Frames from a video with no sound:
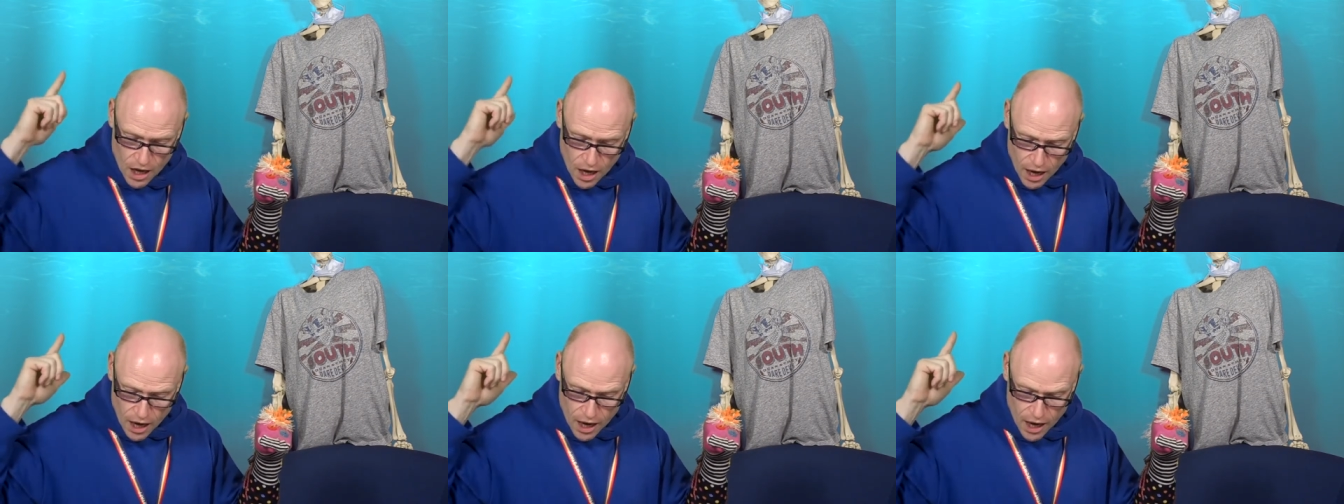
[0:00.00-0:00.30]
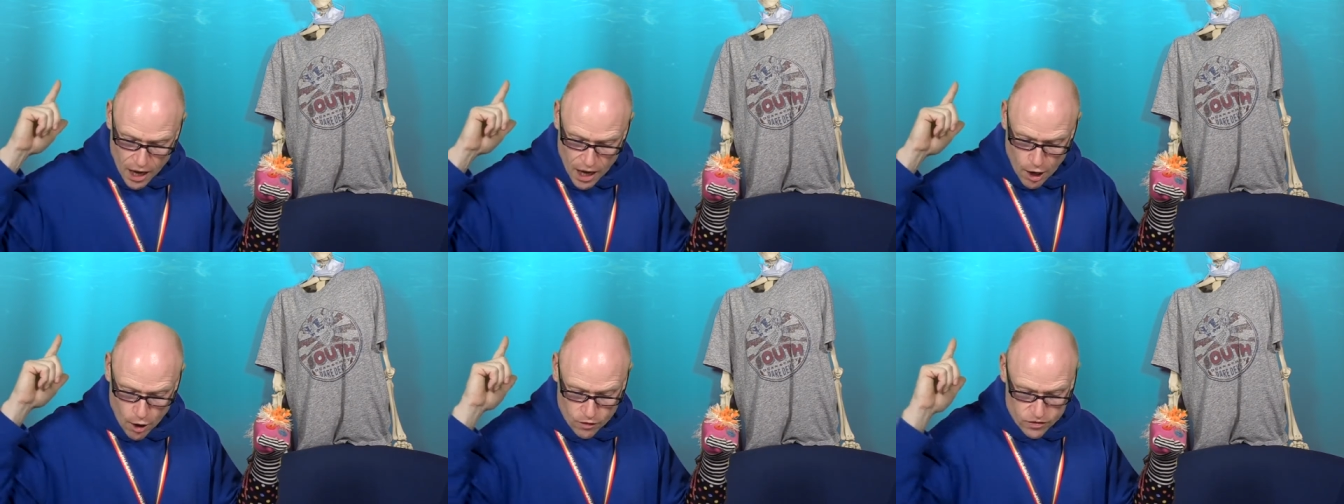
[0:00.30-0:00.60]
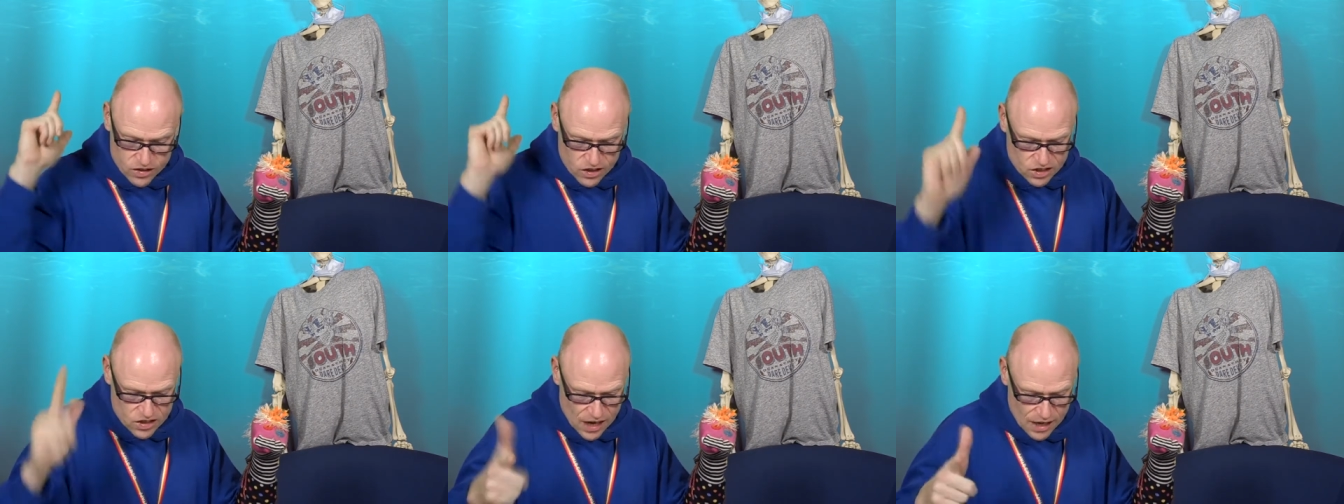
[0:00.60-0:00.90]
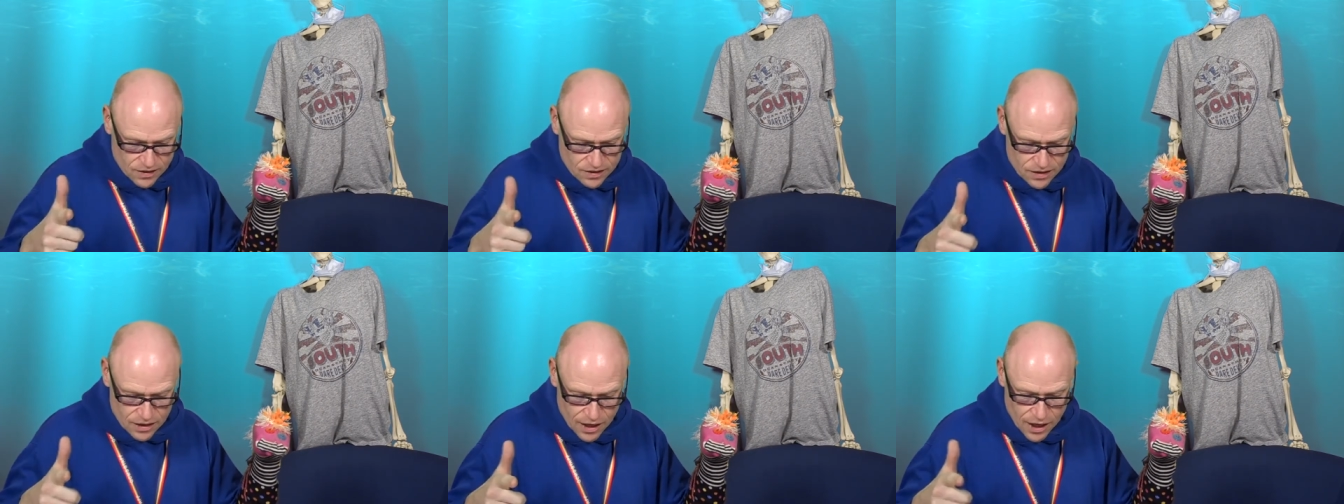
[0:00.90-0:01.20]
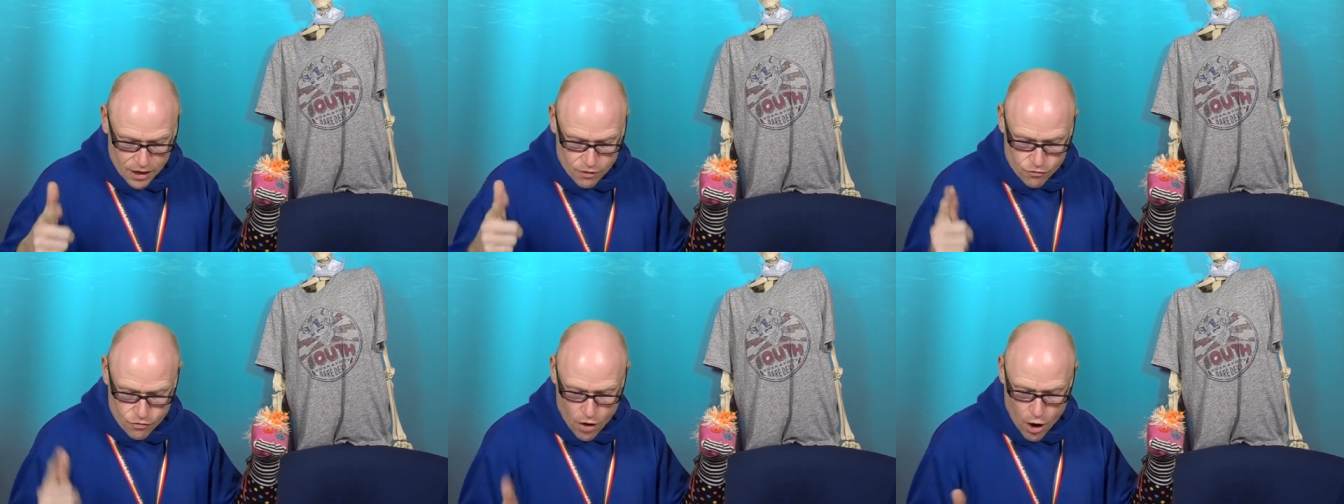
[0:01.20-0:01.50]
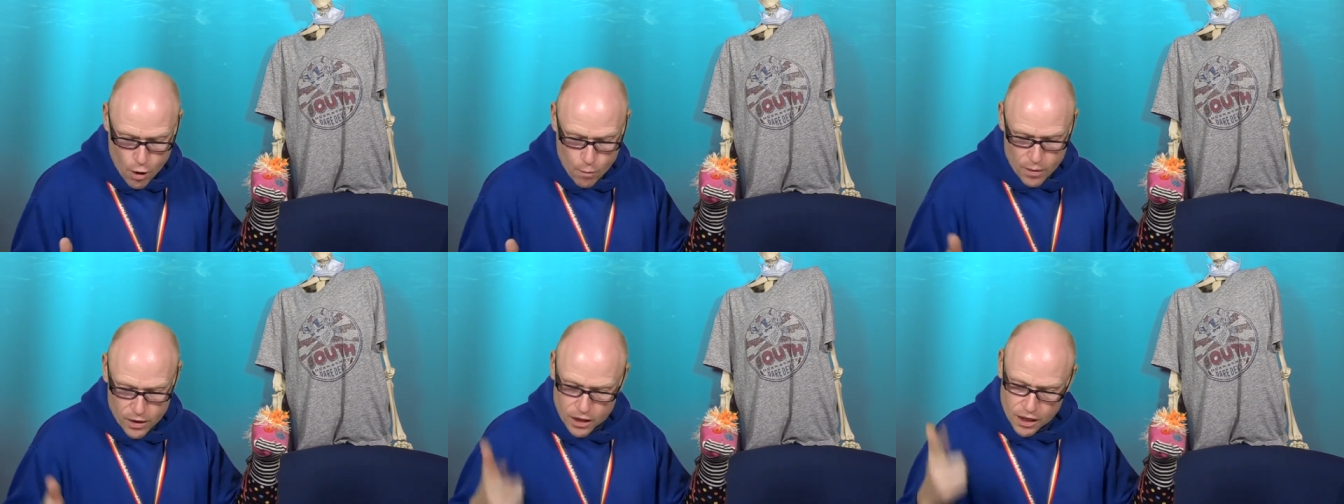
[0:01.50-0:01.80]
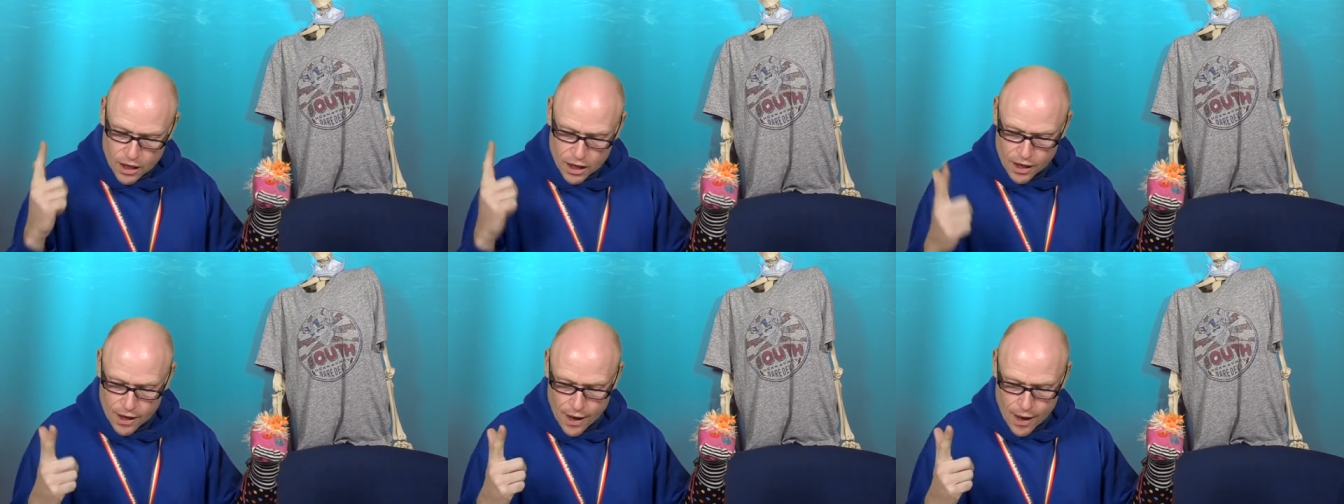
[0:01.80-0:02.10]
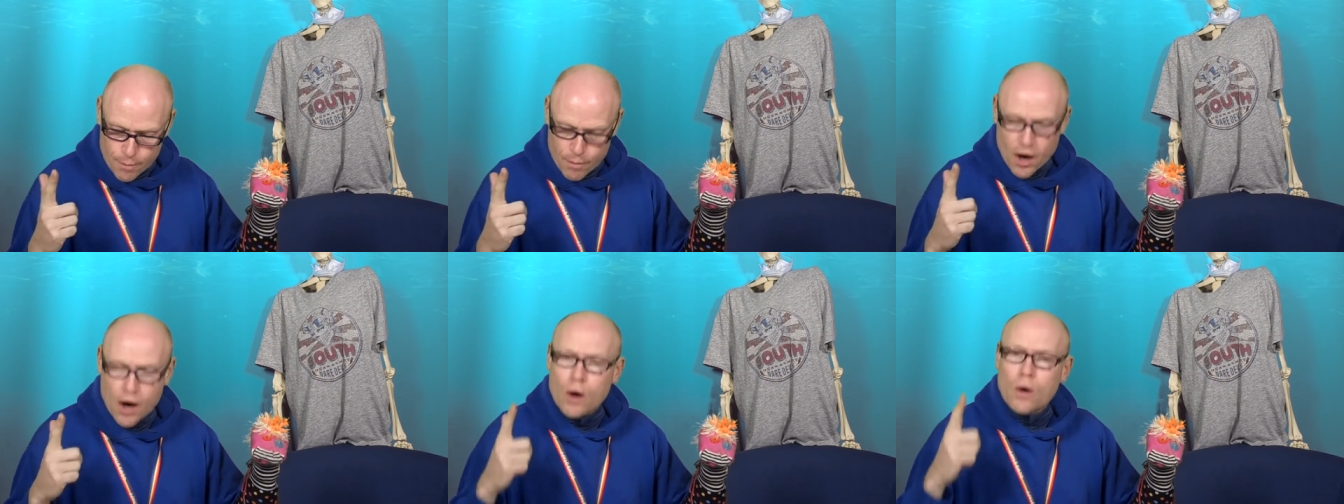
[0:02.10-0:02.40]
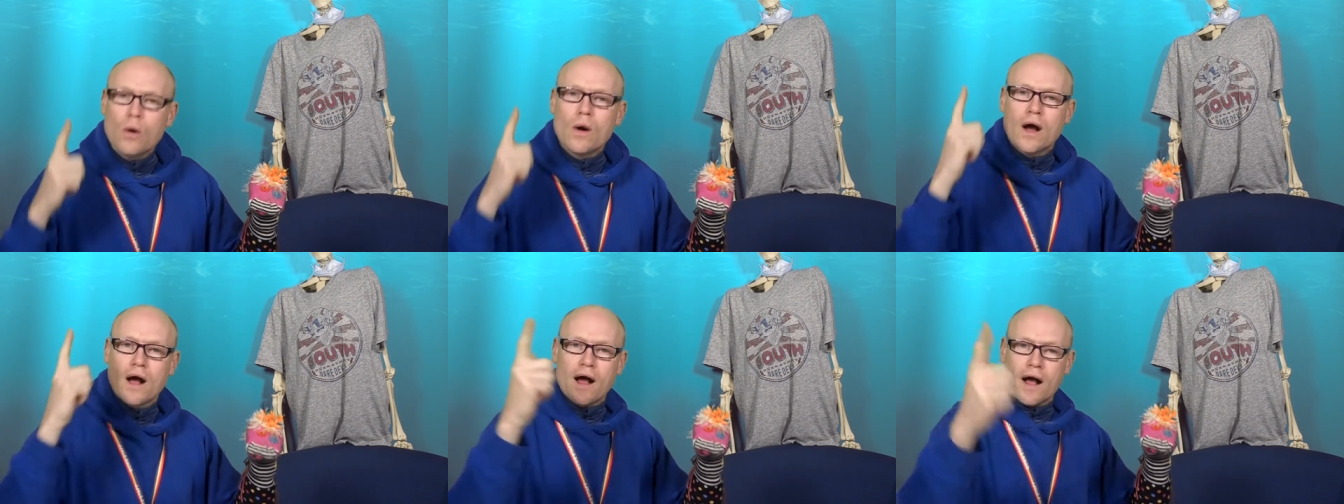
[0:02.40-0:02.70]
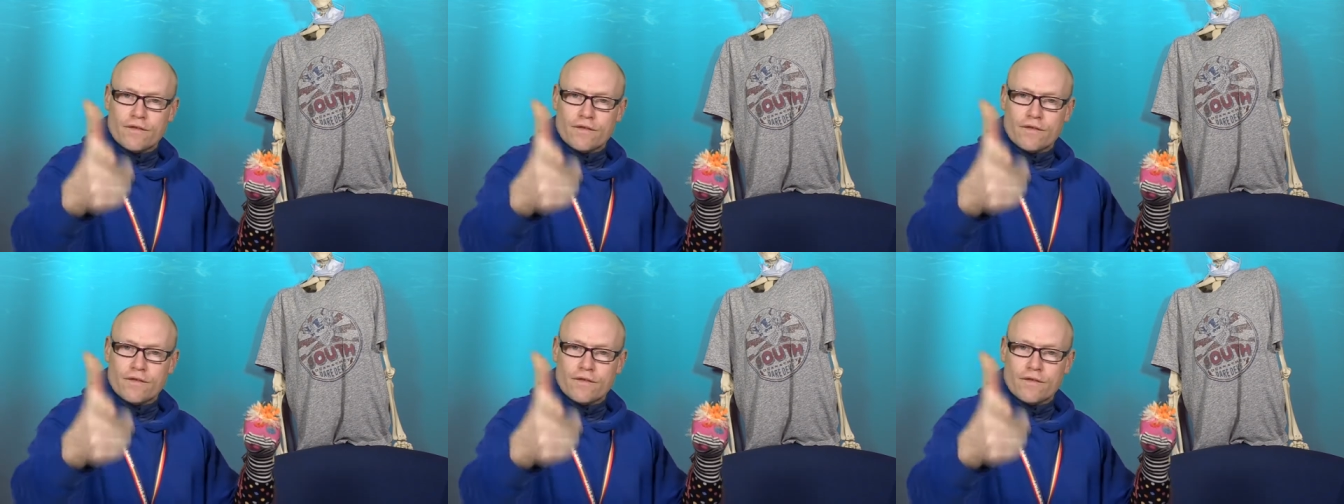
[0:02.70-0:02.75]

Uh, on Saturday, Roman in 8MO